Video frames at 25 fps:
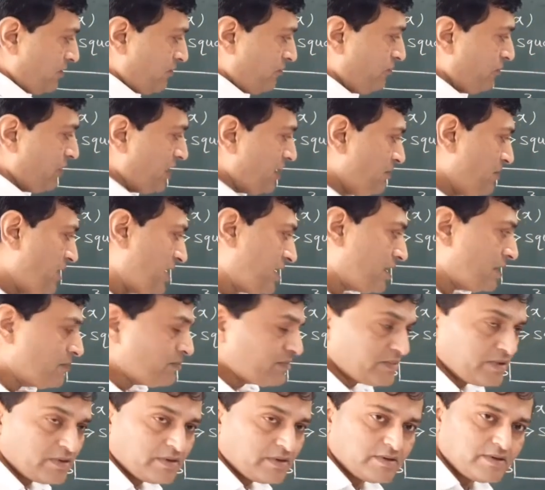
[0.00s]
will
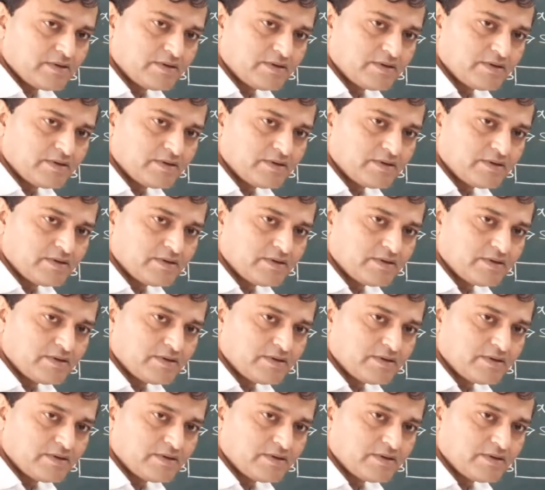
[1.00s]
become